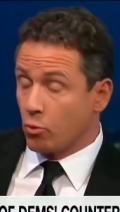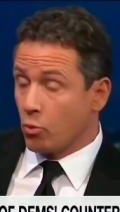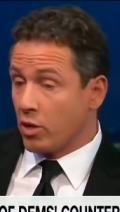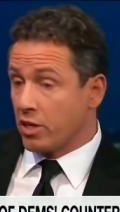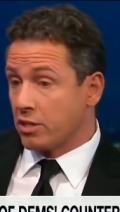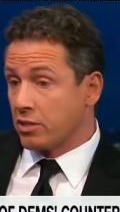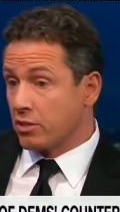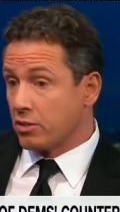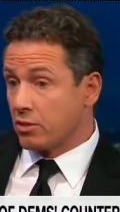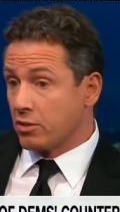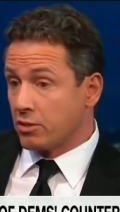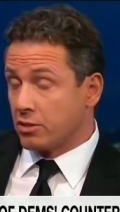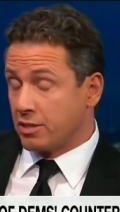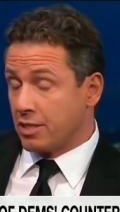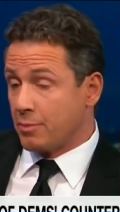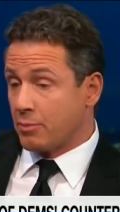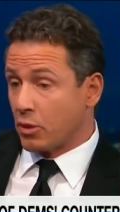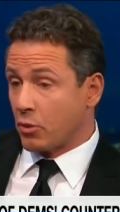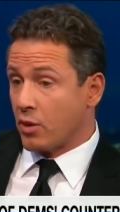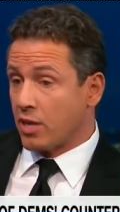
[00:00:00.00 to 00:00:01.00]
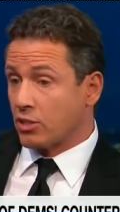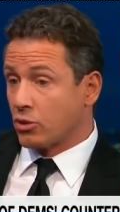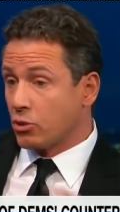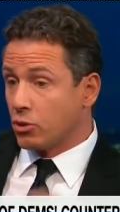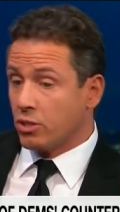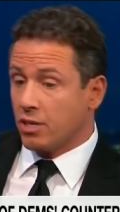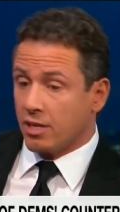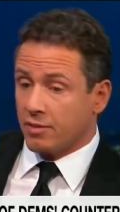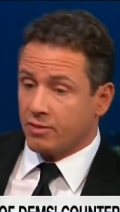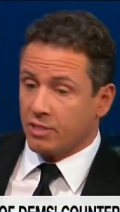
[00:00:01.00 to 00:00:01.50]
of what Democrats
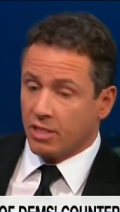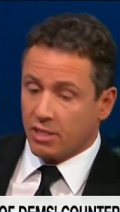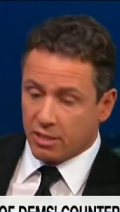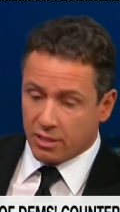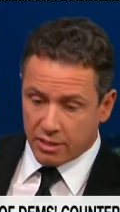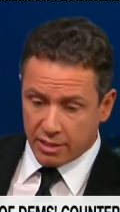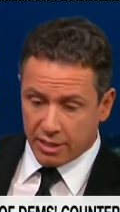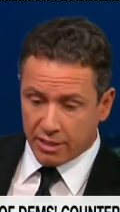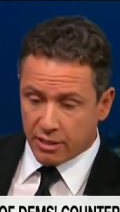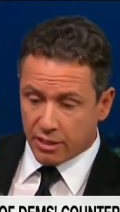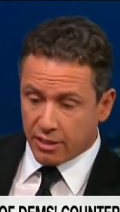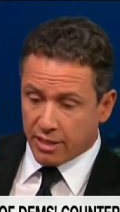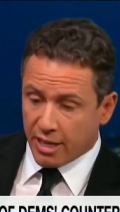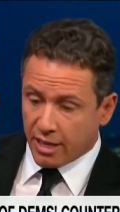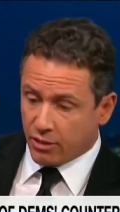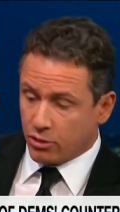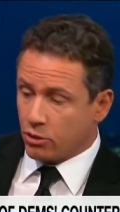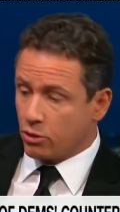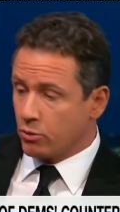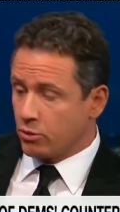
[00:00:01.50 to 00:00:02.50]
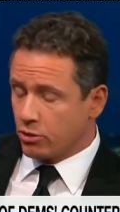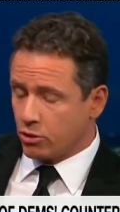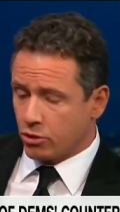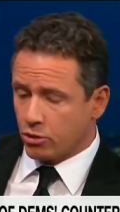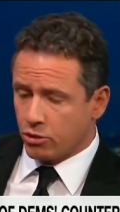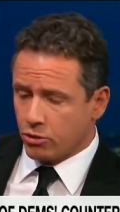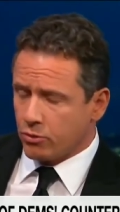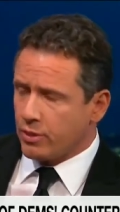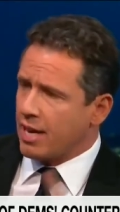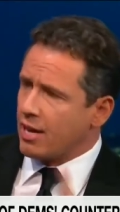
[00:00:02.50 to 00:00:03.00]
could have done and did not do and
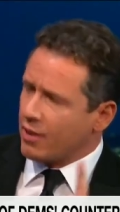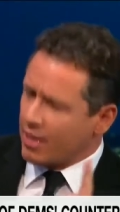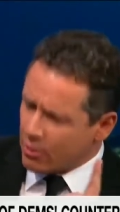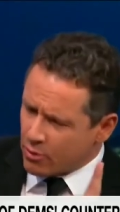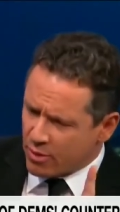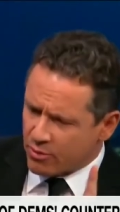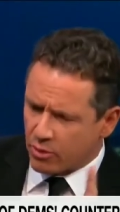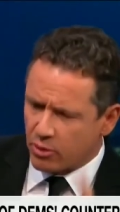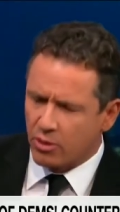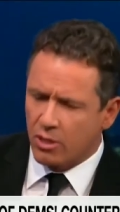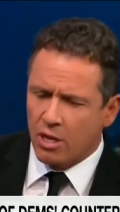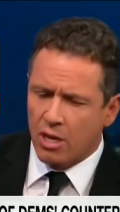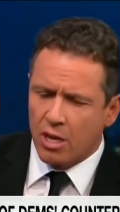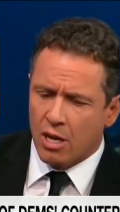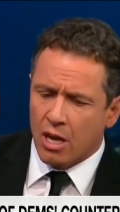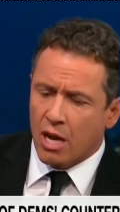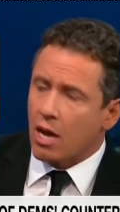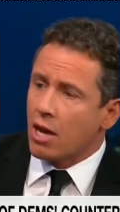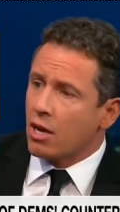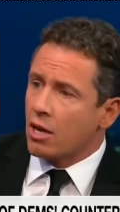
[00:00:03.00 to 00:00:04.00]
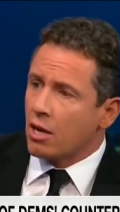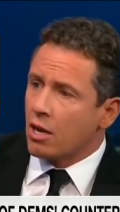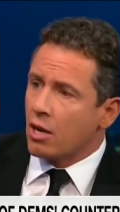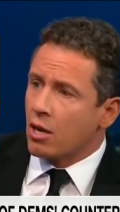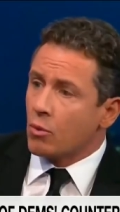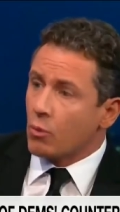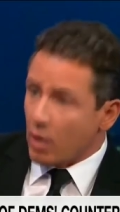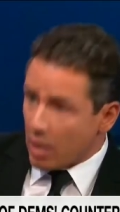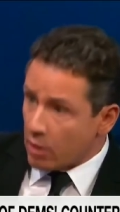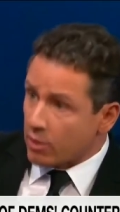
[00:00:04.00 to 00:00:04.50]
should do now. However, what, what would that
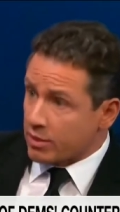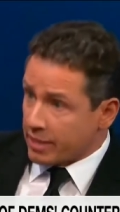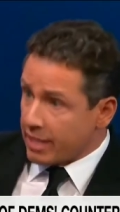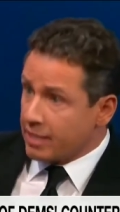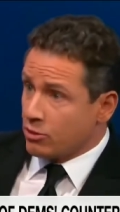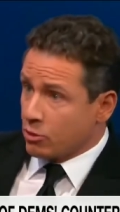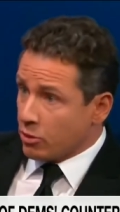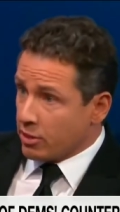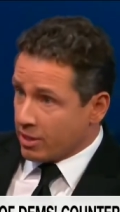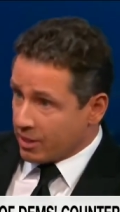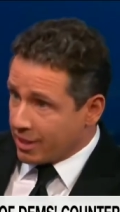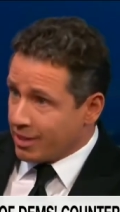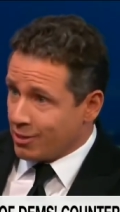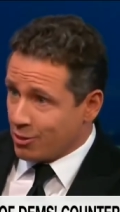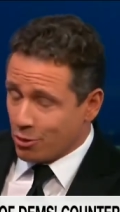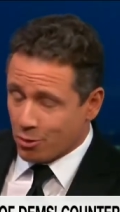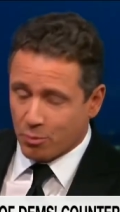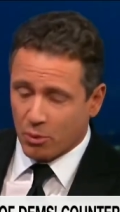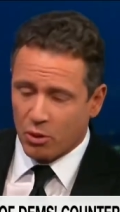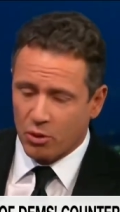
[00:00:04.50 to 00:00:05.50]
be? Well, I'll get to it. I'll get okay, to it.